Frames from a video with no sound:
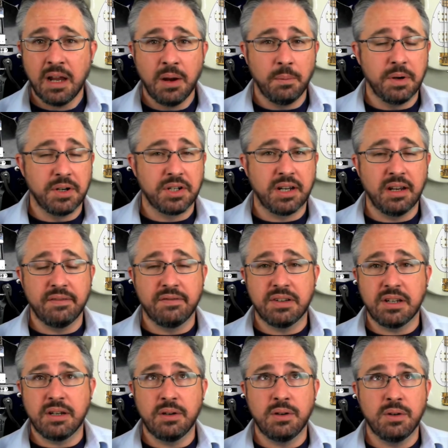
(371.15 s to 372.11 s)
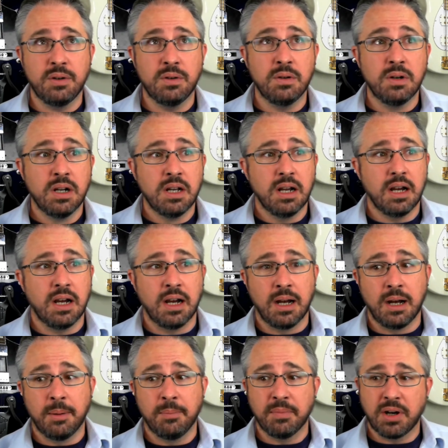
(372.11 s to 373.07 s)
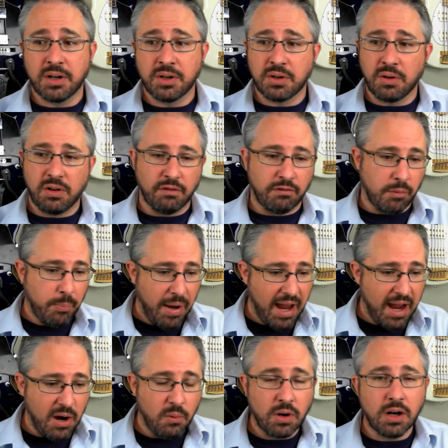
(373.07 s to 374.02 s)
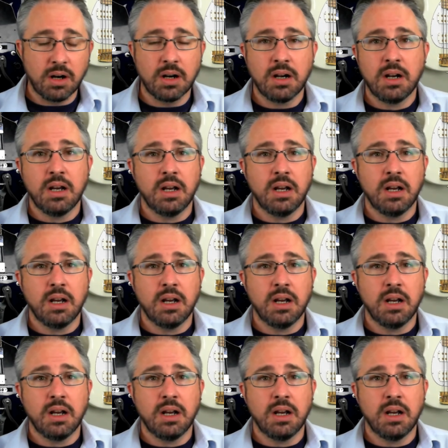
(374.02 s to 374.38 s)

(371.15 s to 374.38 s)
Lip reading: which gives you control over power.